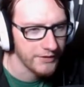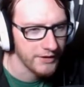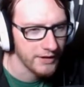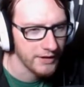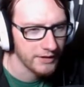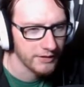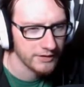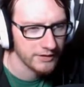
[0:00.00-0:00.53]
I
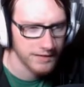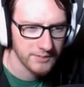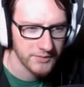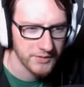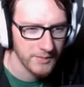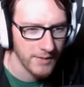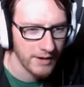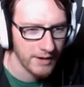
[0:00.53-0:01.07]
think there's
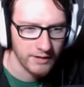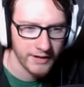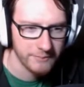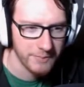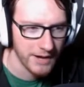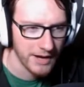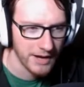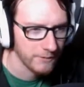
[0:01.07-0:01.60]
something about
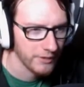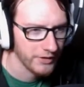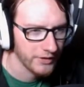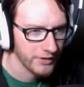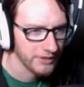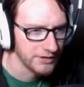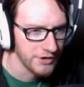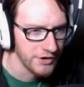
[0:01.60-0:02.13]
Life Pod 4
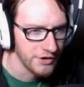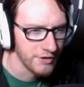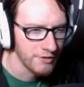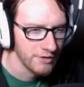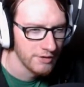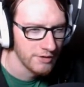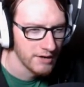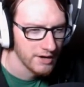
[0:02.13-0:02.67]
that's
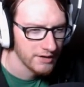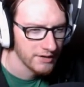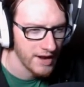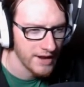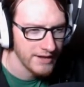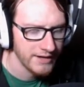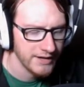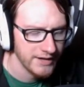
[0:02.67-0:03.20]
new
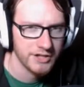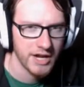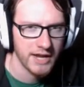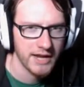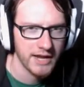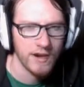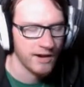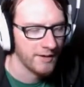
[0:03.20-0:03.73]
that I need to
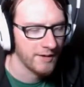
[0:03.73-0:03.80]
check out.